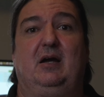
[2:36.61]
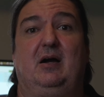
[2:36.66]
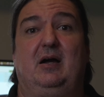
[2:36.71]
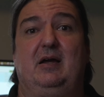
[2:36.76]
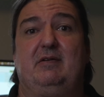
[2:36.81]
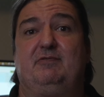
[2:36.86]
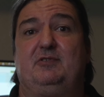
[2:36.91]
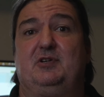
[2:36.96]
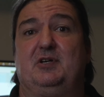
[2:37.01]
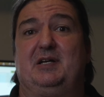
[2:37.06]

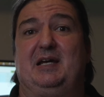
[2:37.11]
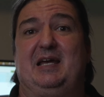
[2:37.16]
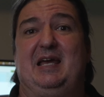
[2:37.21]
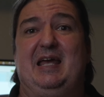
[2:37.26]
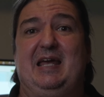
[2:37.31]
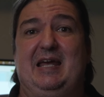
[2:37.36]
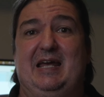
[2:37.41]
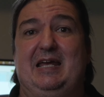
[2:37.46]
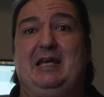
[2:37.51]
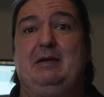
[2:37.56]
I've got a
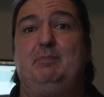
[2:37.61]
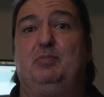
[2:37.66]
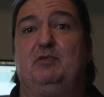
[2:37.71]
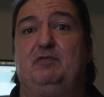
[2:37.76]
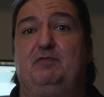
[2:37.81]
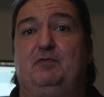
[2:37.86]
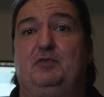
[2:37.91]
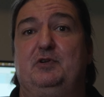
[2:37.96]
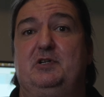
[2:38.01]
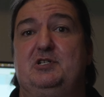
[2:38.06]
heap
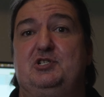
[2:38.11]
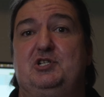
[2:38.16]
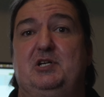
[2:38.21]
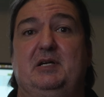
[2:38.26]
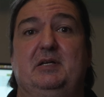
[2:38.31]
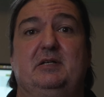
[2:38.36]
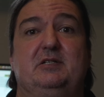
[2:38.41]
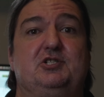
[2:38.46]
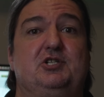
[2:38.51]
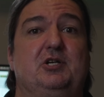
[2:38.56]
of footage
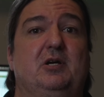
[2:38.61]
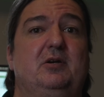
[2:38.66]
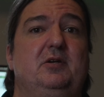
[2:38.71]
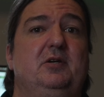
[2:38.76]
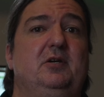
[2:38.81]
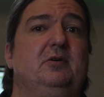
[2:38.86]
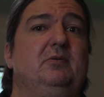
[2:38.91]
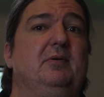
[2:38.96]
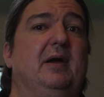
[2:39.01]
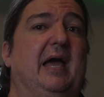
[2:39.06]
here to show
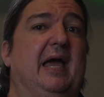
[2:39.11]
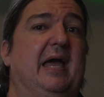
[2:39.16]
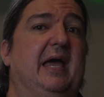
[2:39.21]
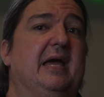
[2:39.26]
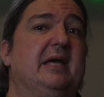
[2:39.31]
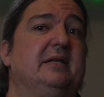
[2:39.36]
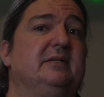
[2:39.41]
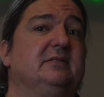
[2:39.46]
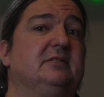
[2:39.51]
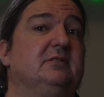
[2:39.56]
you
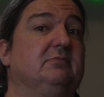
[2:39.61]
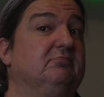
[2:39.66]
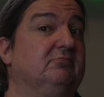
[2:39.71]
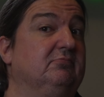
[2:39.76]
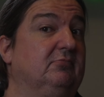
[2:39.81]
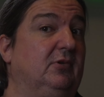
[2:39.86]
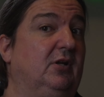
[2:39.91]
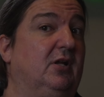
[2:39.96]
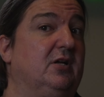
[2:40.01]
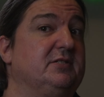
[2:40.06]
and
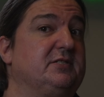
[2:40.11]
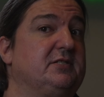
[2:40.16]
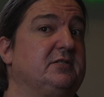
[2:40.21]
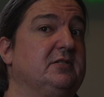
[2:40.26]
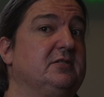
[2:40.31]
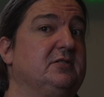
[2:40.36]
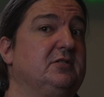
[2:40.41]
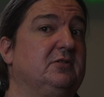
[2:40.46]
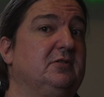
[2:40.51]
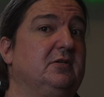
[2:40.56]
lots
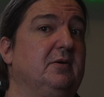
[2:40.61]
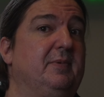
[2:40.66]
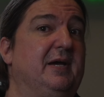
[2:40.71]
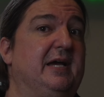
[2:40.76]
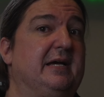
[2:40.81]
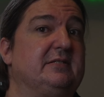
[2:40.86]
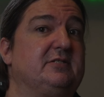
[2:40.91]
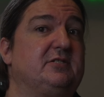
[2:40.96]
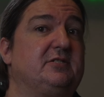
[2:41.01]
to talk about,